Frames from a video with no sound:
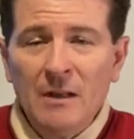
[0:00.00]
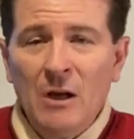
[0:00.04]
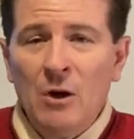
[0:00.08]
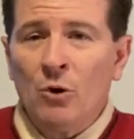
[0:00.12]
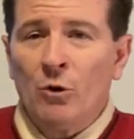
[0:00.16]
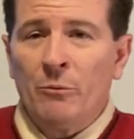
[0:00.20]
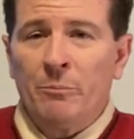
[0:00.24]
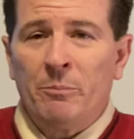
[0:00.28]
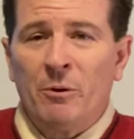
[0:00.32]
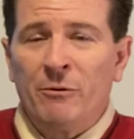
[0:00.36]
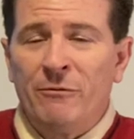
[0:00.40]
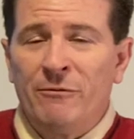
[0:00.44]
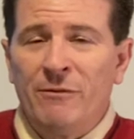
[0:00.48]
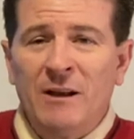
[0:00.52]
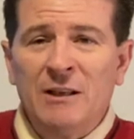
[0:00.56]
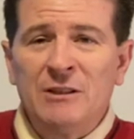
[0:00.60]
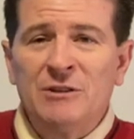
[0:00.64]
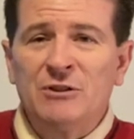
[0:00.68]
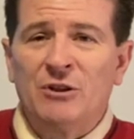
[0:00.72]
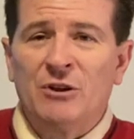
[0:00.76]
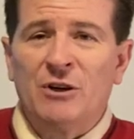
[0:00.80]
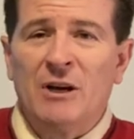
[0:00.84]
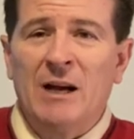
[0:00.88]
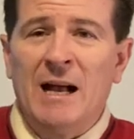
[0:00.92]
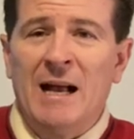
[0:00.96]
or
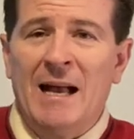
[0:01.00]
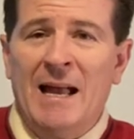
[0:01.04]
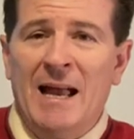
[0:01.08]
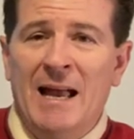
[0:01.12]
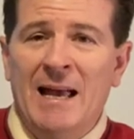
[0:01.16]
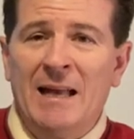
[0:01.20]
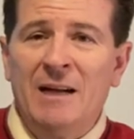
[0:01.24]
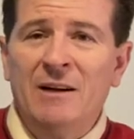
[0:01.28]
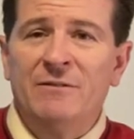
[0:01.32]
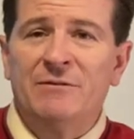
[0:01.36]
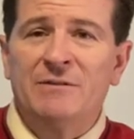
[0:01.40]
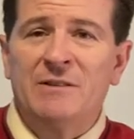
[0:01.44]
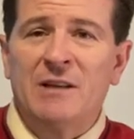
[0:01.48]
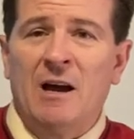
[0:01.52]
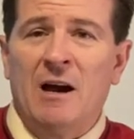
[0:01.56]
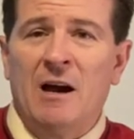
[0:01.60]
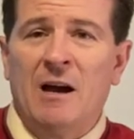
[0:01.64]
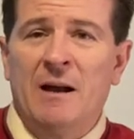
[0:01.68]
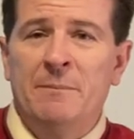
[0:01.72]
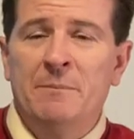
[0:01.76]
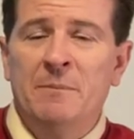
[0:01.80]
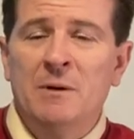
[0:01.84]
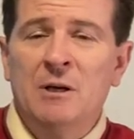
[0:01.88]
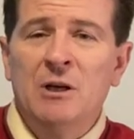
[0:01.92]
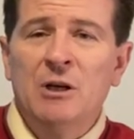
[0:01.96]
professor ahead of
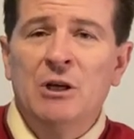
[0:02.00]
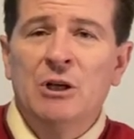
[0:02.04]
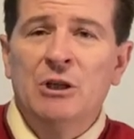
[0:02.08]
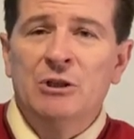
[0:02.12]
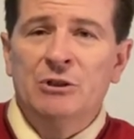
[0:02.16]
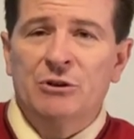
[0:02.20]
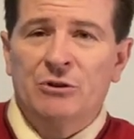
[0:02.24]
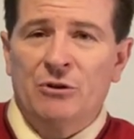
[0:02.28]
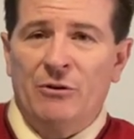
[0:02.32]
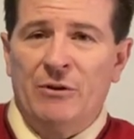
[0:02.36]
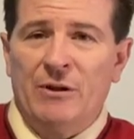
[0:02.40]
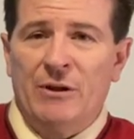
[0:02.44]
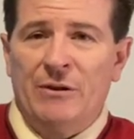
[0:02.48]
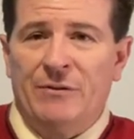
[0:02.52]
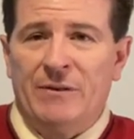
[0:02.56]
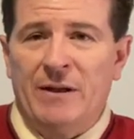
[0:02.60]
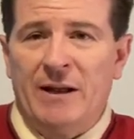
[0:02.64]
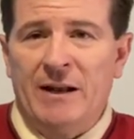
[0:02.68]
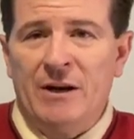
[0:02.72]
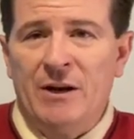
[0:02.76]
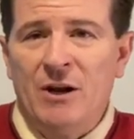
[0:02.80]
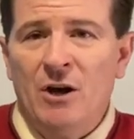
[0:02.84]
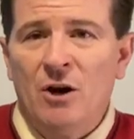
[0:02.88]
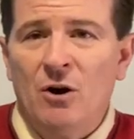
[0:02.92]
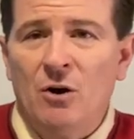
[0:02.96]
time so that
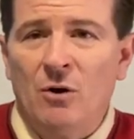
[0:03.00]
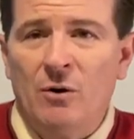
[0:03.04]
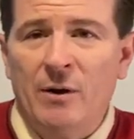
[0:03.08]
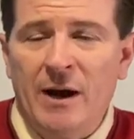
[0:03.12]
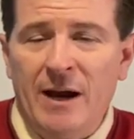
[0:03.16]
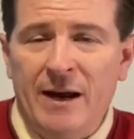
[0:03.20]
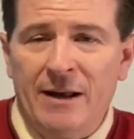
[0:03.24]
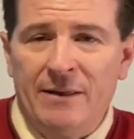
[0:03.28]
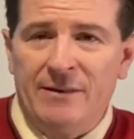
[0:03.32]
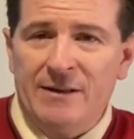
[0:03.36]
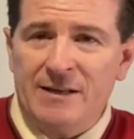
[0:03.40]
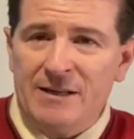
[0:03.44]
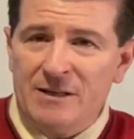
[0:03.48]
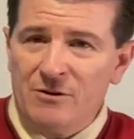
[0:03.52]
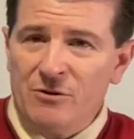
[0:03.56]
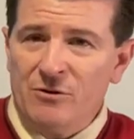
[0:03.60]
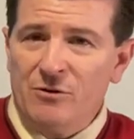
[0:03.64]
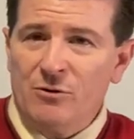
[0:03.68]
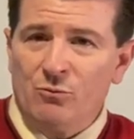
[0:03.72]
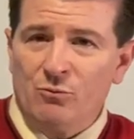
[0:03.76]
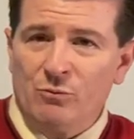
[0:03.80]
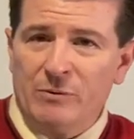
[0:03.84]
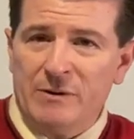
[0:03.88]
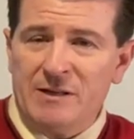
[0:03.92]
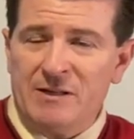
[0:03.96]
they know, hey, these are
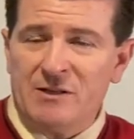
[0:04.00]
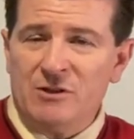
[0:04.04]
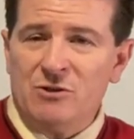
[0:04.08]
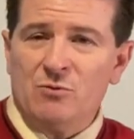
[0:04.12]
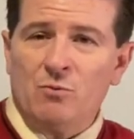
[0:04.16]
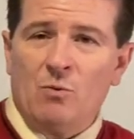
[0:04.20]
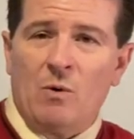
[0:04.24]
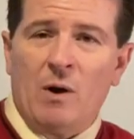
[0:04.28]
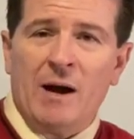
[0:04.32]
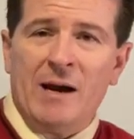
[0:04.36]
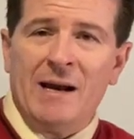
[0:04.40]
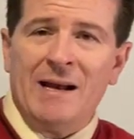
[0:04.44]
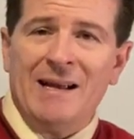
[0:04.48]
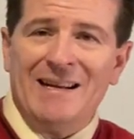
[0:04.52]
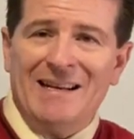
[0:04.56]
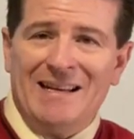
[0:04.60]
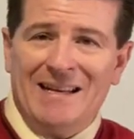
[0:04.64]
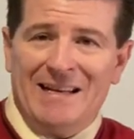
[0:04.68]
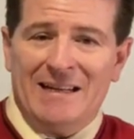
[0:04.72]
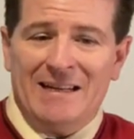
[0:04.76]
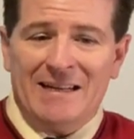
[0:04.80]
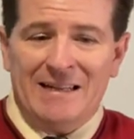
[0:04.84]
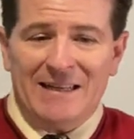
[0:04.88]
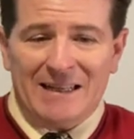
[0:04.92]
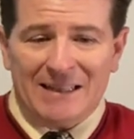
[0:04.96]
the reasons why I
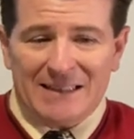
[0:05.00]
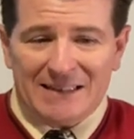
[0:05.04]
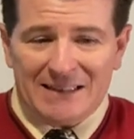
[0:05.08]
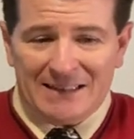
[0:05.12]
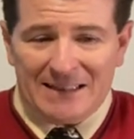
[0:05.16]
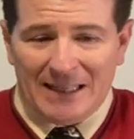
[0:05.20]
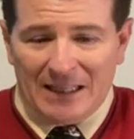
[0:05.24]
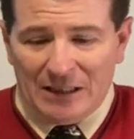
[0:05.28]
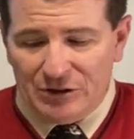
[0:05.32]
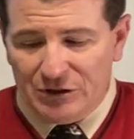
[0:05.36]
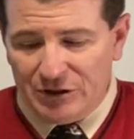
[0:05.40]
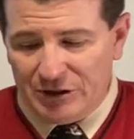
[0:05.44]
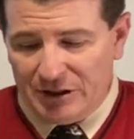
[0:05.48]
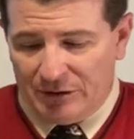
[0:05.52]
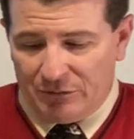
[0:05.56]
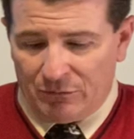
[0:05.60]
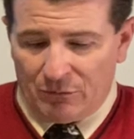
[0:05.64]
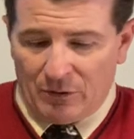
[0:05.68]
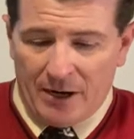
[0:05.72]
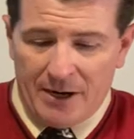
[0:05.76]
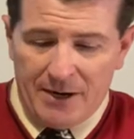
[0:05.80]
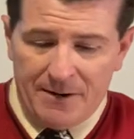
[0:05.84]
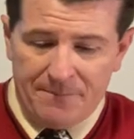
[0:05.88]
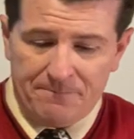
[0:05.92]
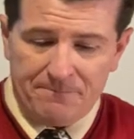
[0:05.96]
need an extension,
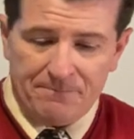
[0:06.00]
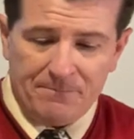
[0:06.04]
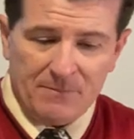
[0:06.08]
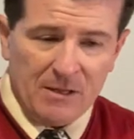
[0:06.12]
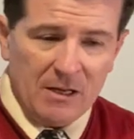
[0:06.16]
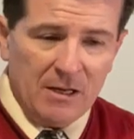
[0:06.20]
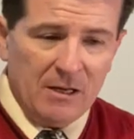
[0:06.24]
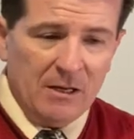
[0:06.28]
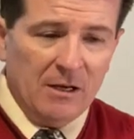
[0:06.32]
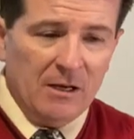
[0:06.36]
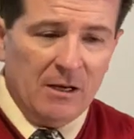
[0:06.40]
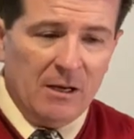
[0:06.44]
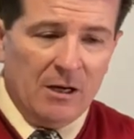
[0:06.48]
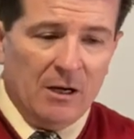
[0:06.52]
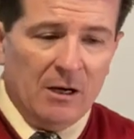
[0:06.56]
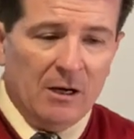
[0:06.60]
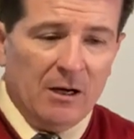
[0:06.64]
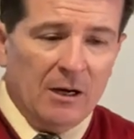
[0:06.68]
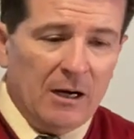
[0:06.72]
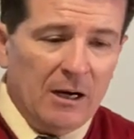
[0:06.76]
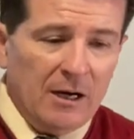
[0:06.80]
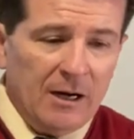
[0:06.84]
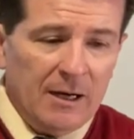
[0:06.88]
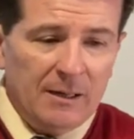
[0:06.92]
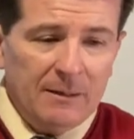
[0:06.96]
right?
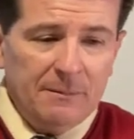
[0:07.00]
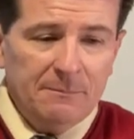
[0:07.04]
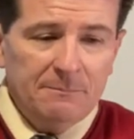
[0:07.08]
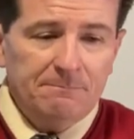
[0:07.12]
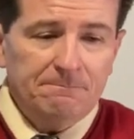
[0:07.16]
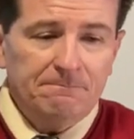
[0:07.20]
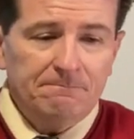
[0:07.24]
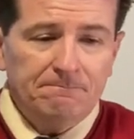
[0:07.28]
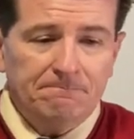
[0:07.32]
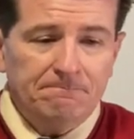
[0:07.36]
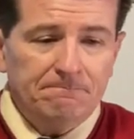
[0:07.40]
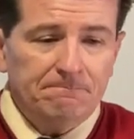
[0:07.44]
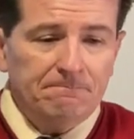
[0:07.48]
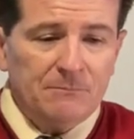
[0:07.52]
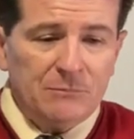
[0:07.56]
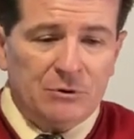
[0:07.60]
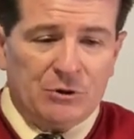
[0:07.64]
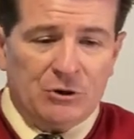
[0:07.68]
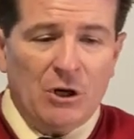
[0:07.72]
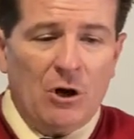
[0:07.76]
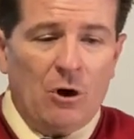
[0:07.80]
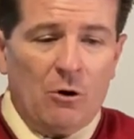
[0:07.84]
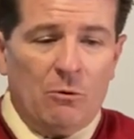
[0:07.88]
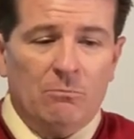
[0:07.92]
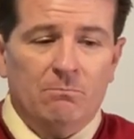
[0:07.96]
Um,
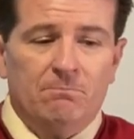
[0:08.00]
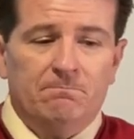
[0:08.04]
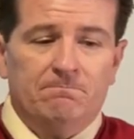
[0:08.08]
so